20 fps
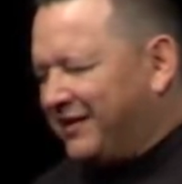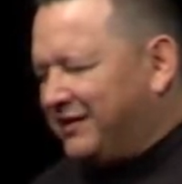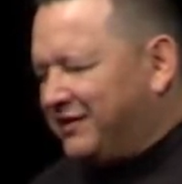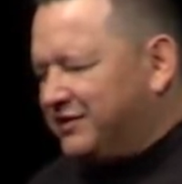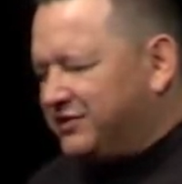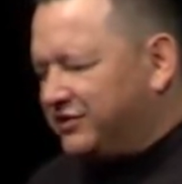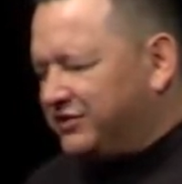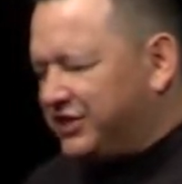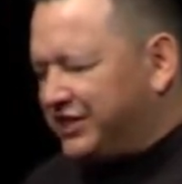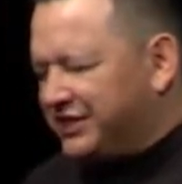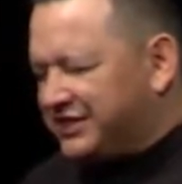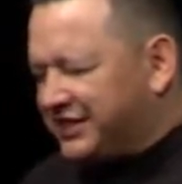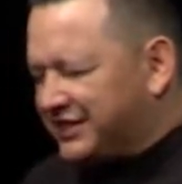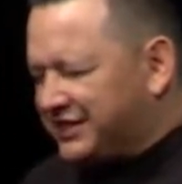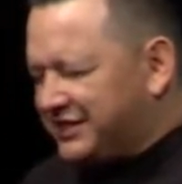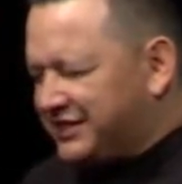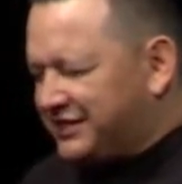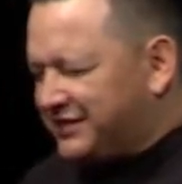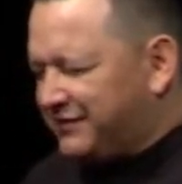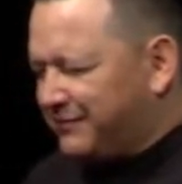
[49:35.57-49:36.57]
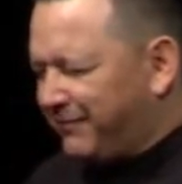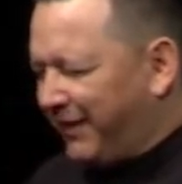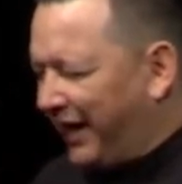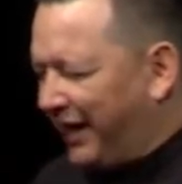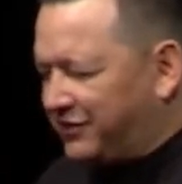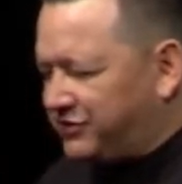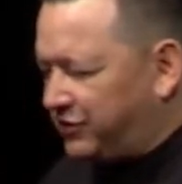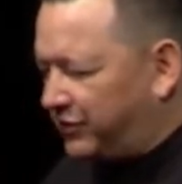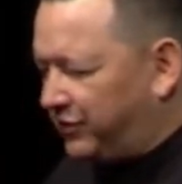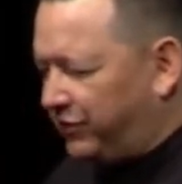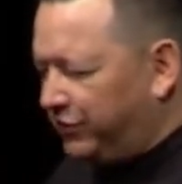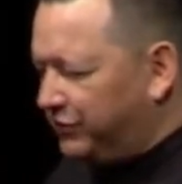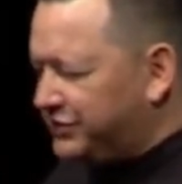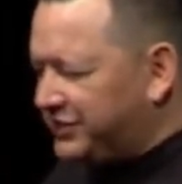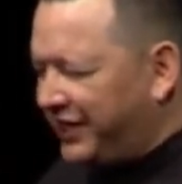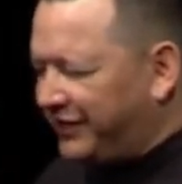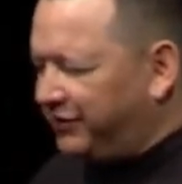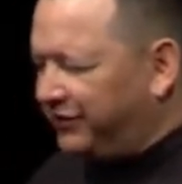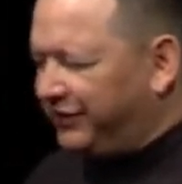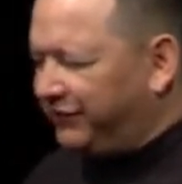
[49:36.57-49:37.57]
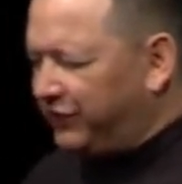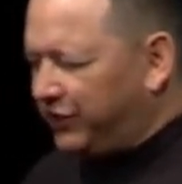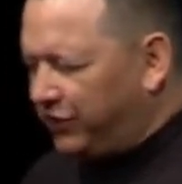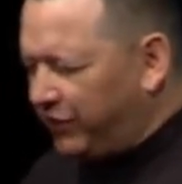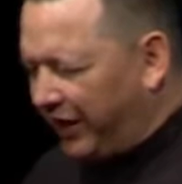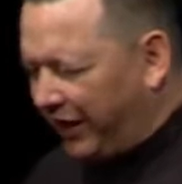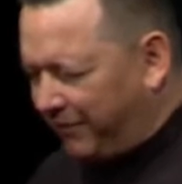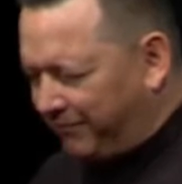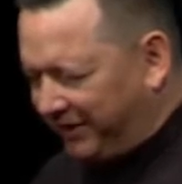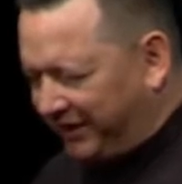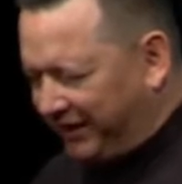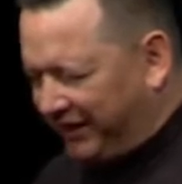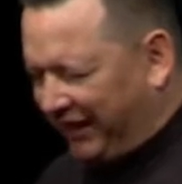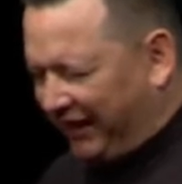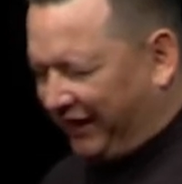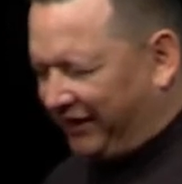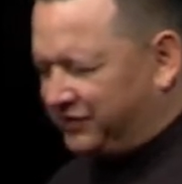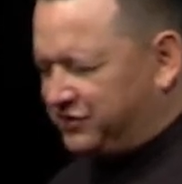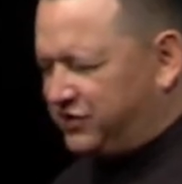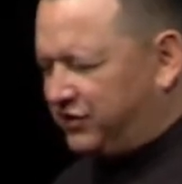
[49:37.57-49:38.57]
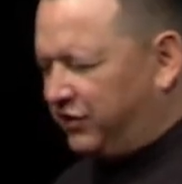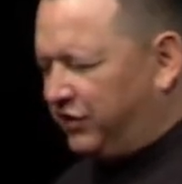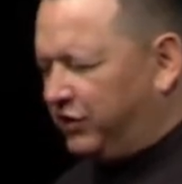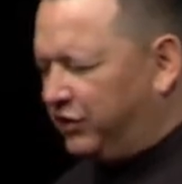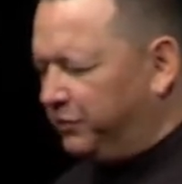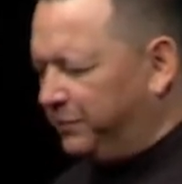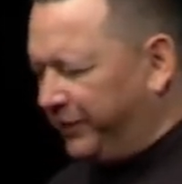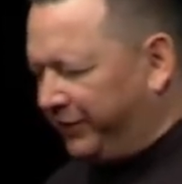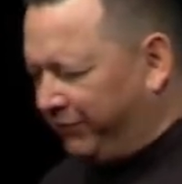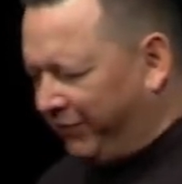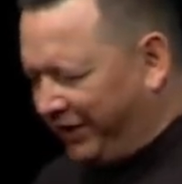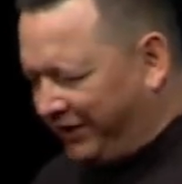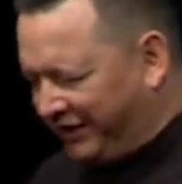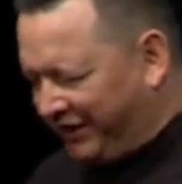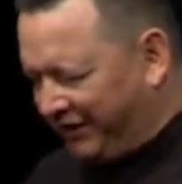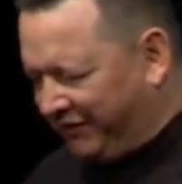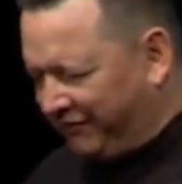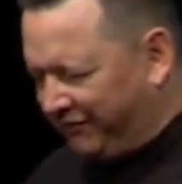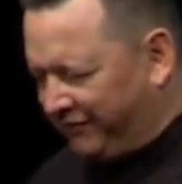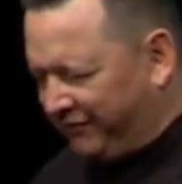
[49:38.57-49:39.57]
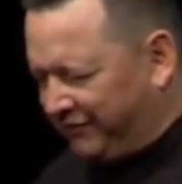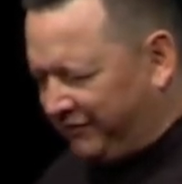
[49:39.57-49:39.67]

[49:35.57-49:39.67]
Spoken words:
So Jesus, my eyes are closed. I don't even know how many hands are open right now.